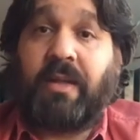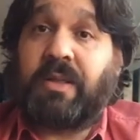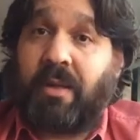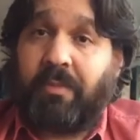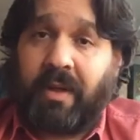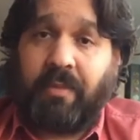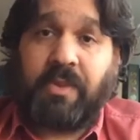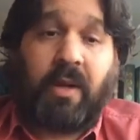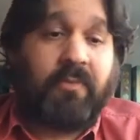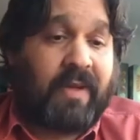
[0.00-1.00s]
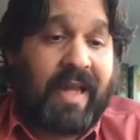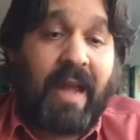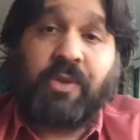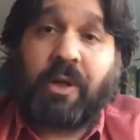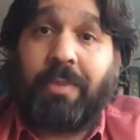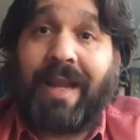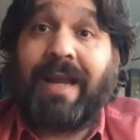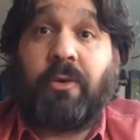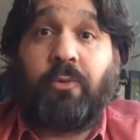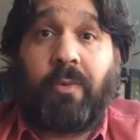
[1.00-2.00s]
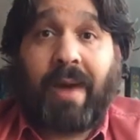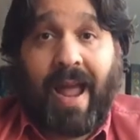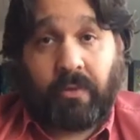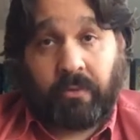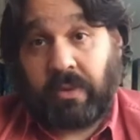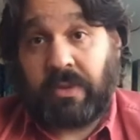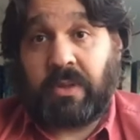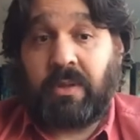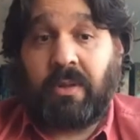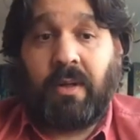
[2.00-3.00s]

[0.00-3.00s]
Sometimes games are played in rounds.